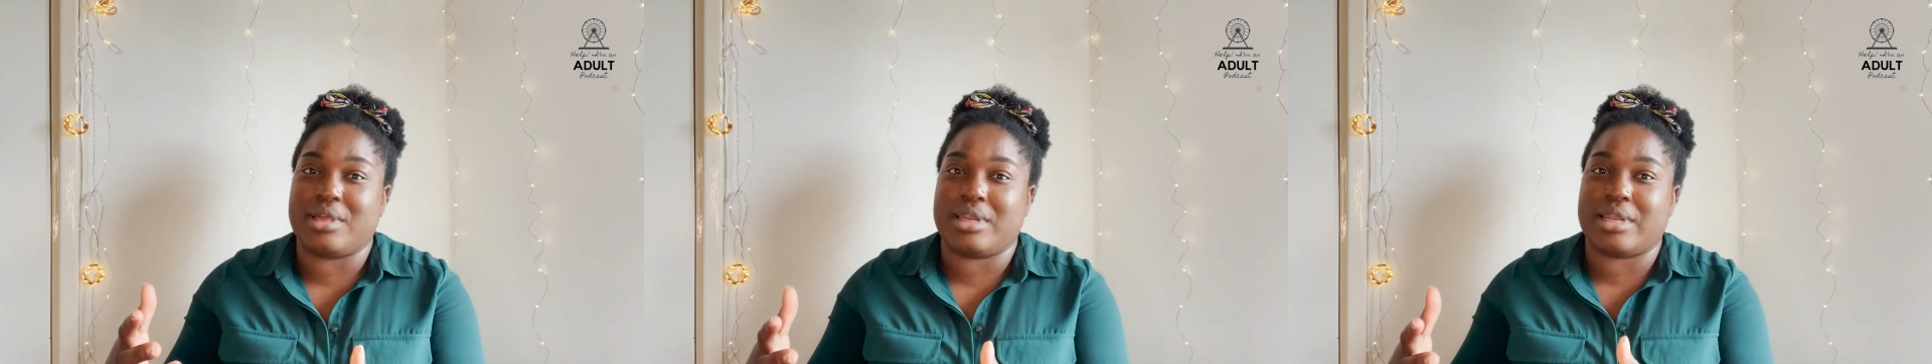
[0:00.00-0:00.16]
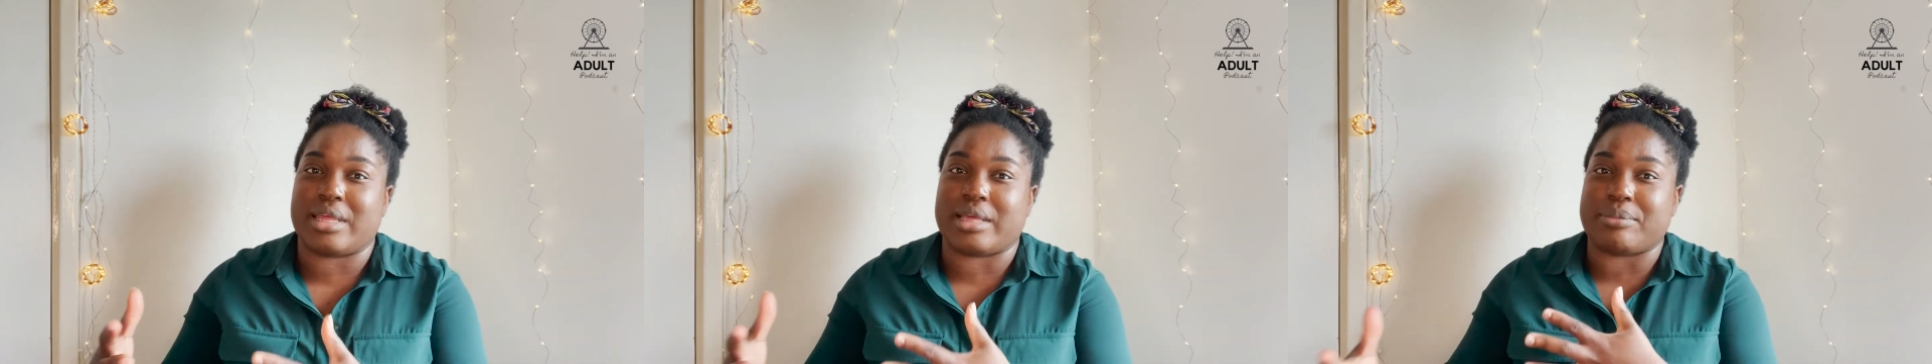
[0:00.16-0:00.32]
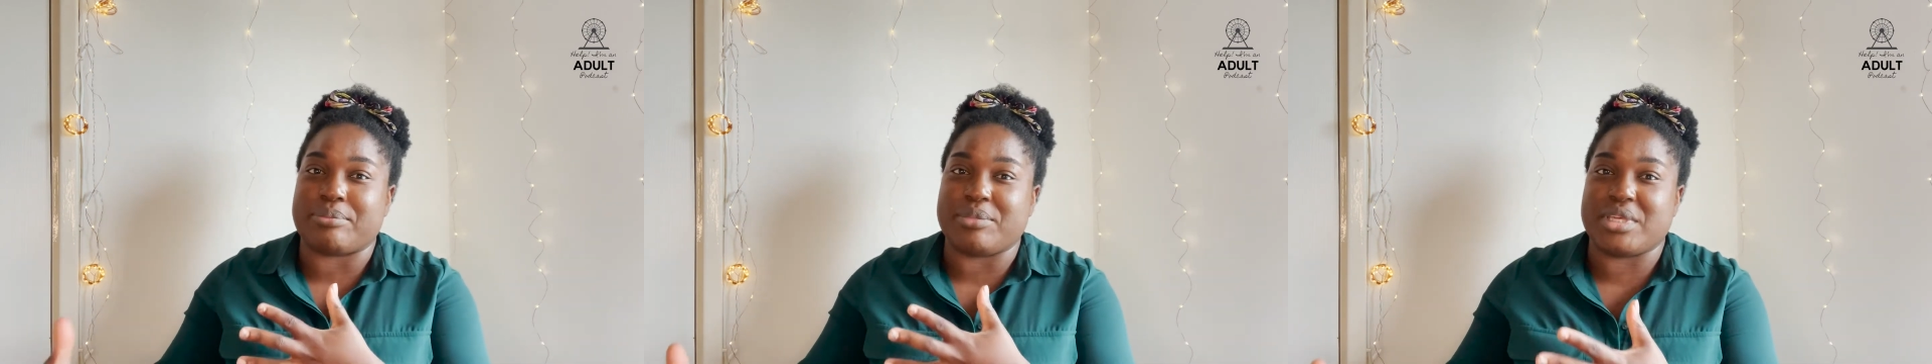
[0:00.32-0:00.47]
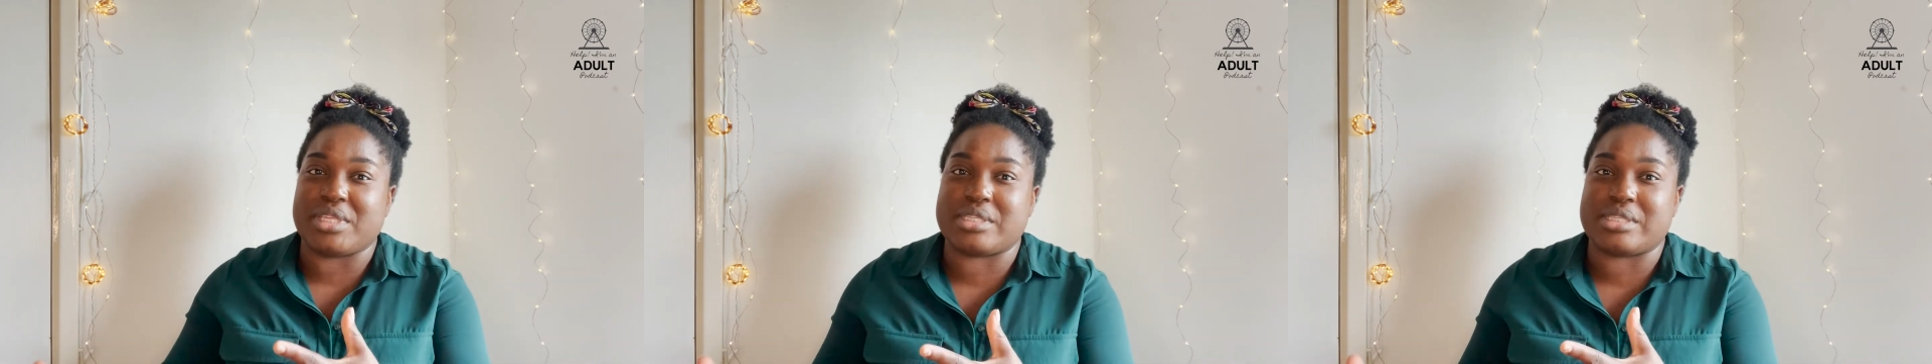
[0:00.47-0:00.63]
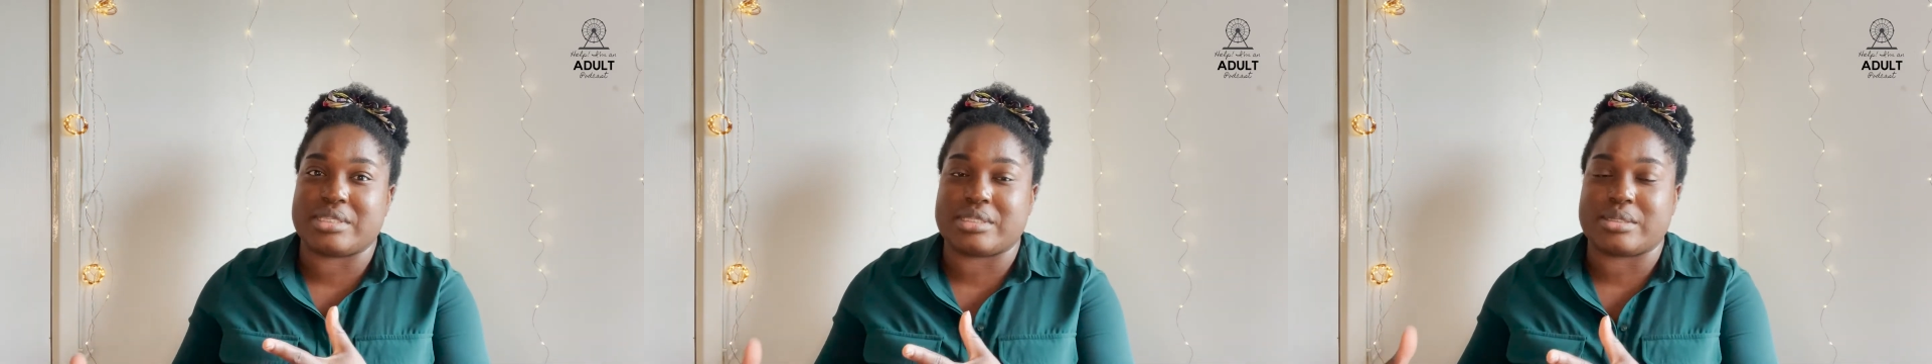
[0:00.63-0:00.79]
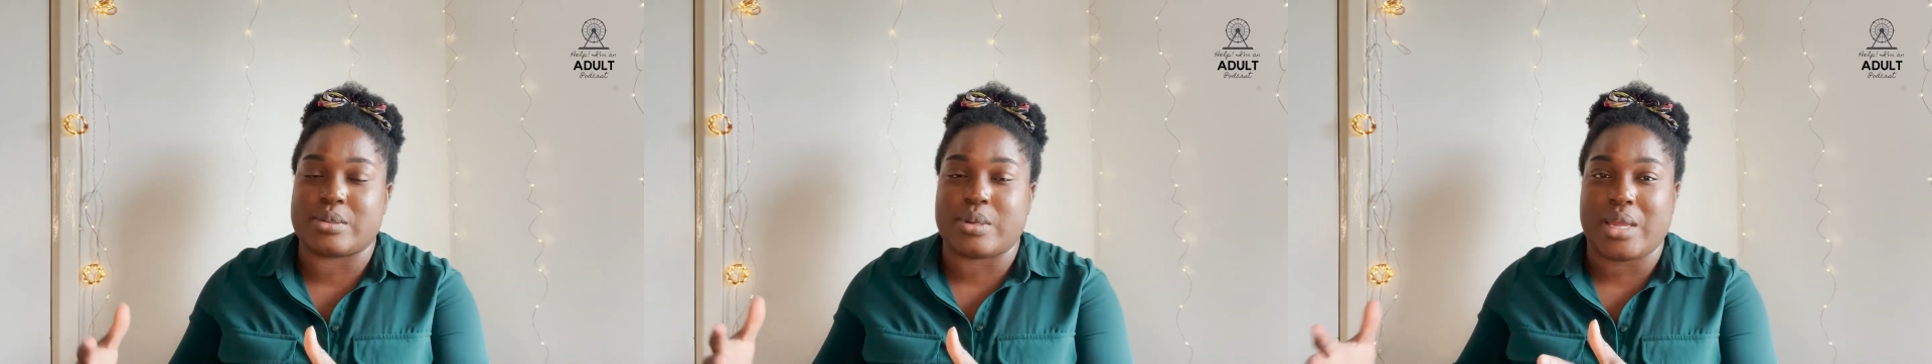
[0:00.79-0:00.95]
like
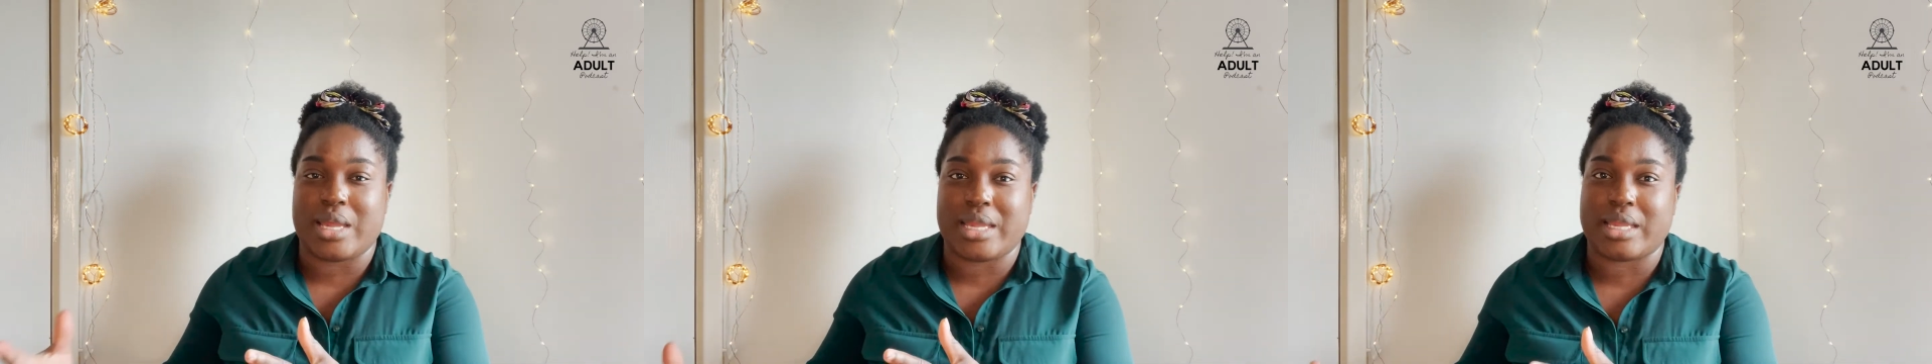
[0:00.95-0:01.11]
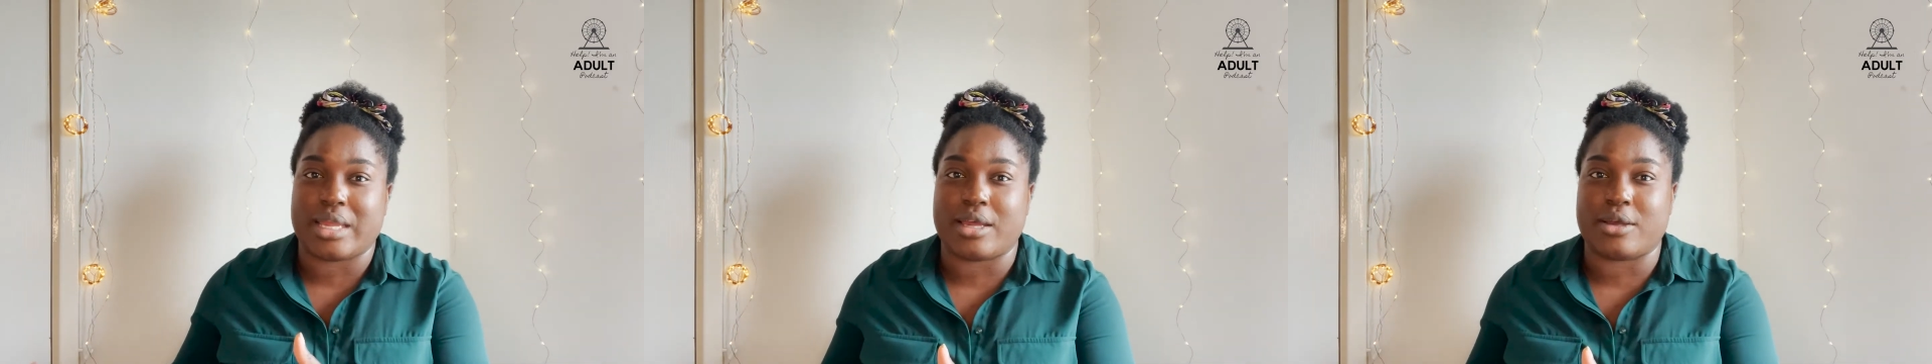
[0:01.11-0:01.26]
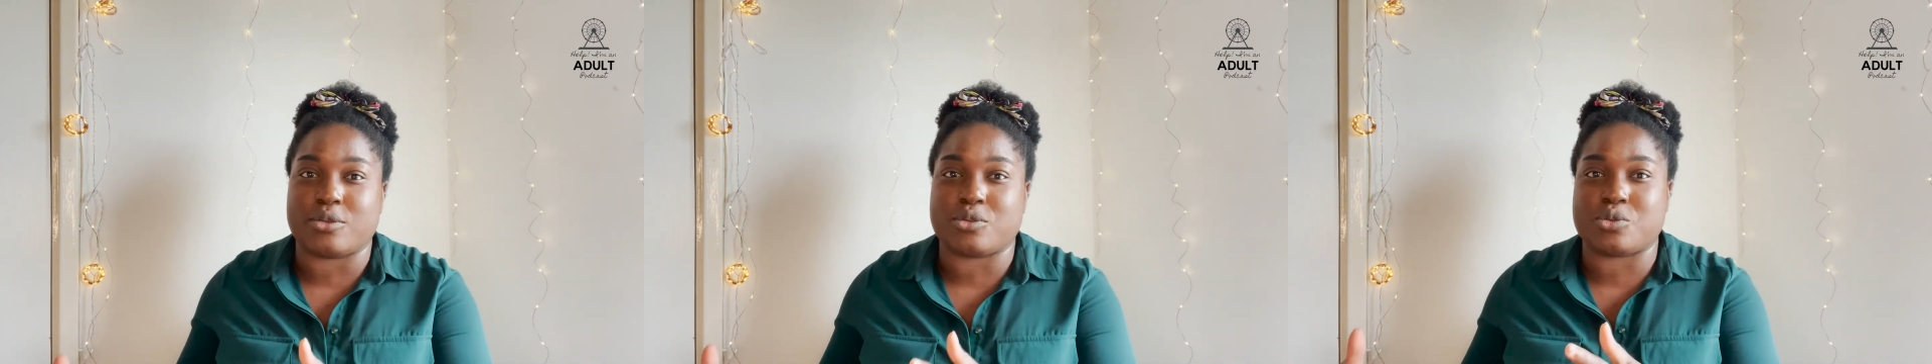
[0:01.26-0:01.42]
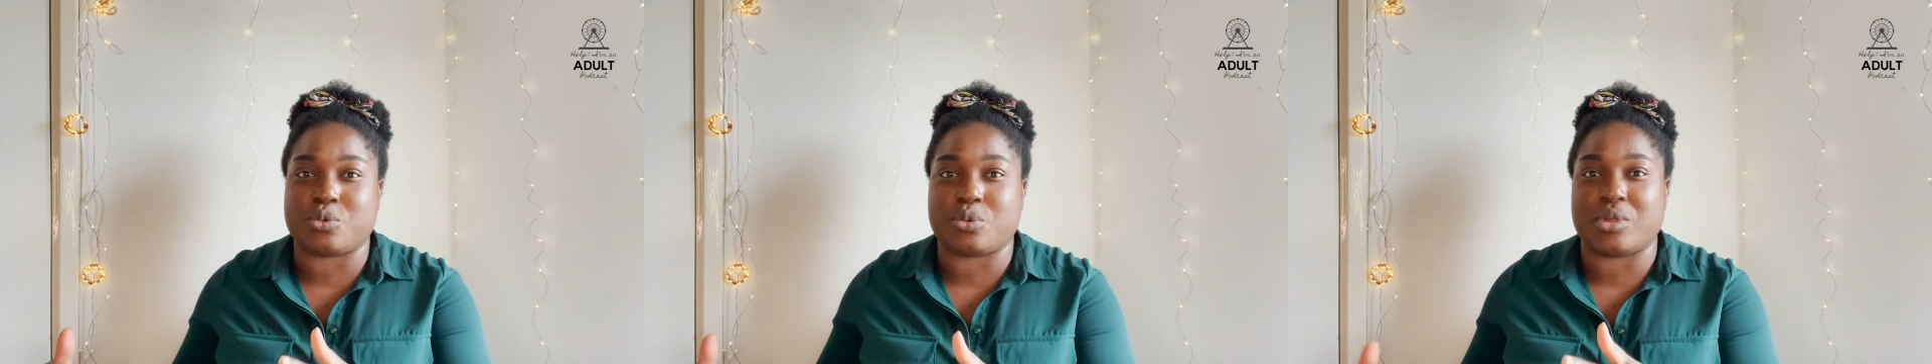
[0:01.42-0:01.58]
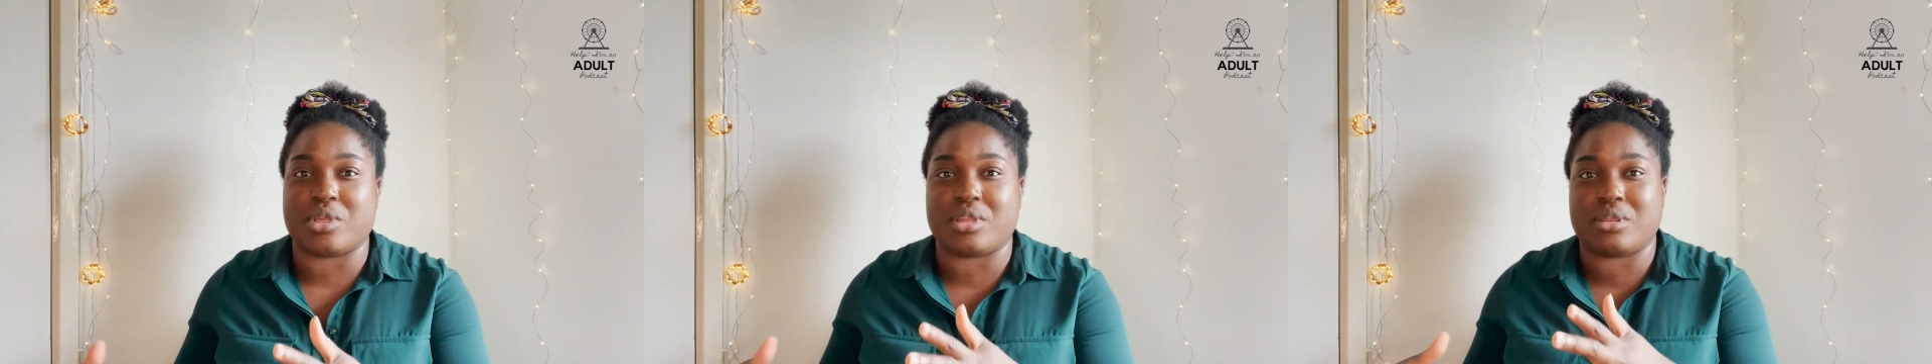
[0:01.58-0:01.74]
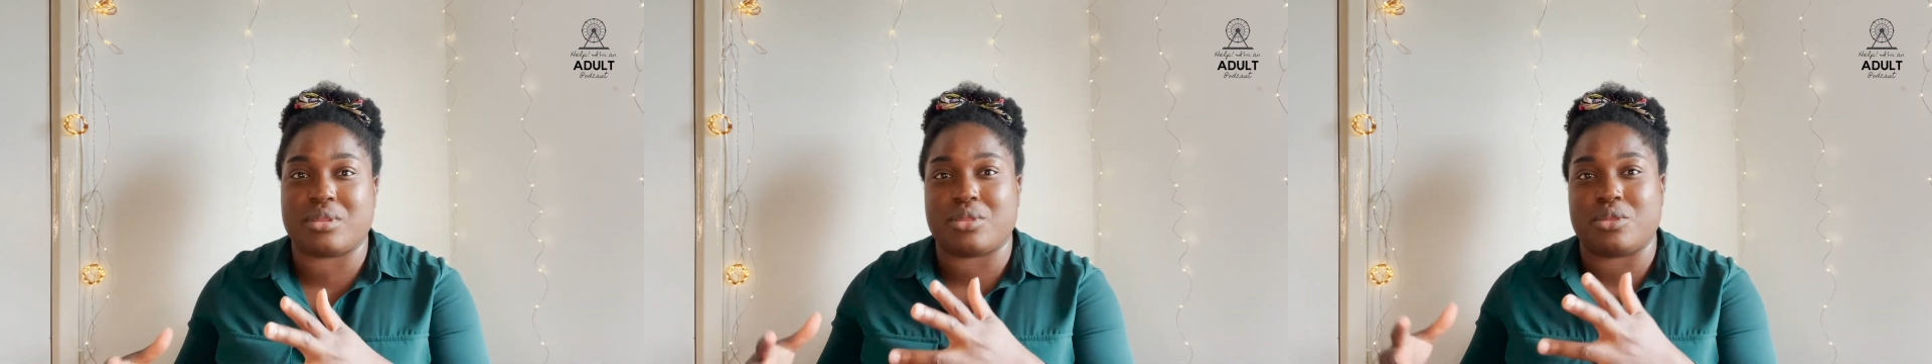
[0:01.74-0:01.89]
meetings or hangouts
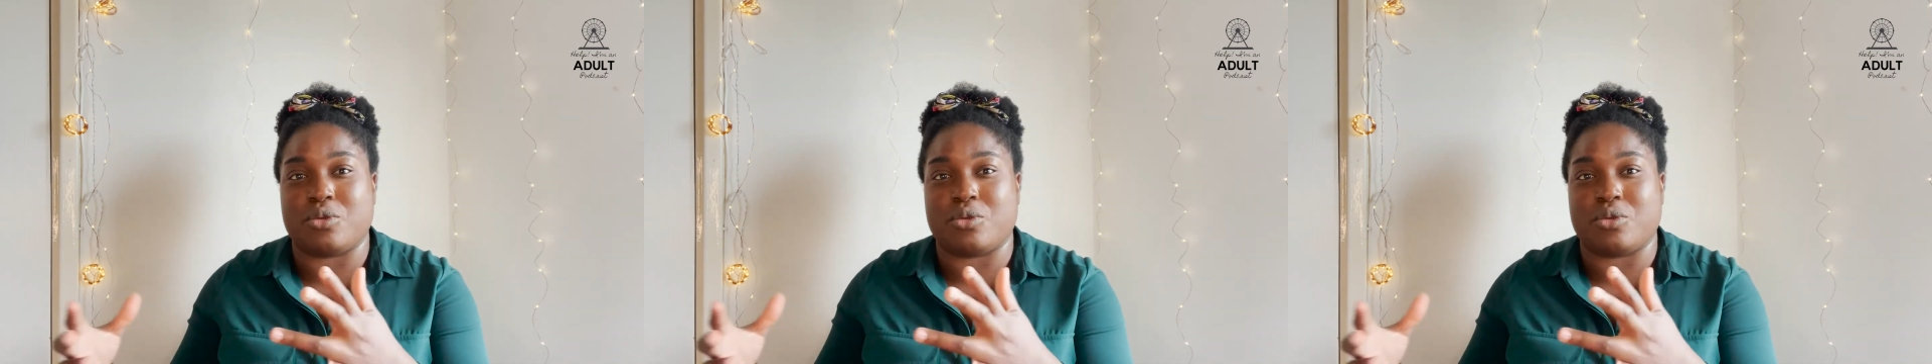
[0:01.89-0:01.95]
with